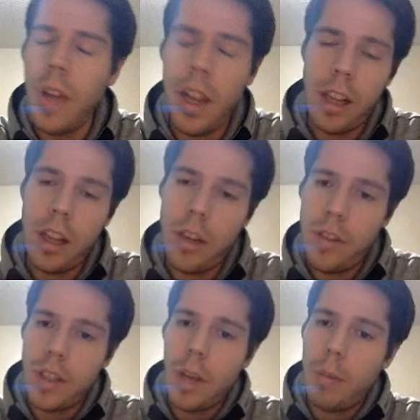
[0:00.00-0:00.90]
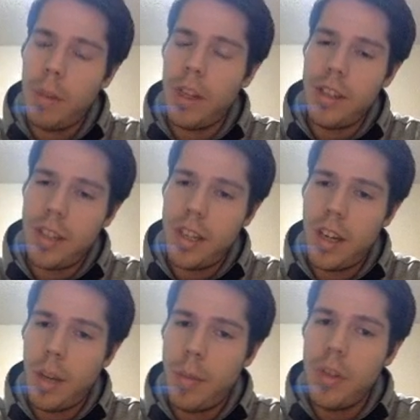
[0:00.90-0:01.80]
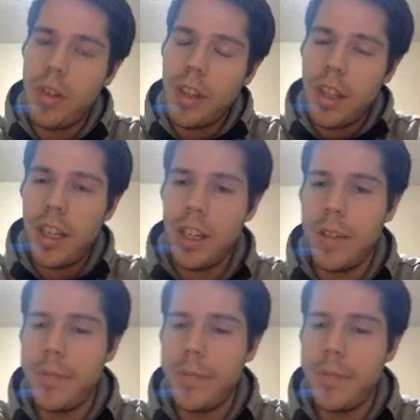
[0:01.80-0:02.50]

and a lot of the top players ended up using the,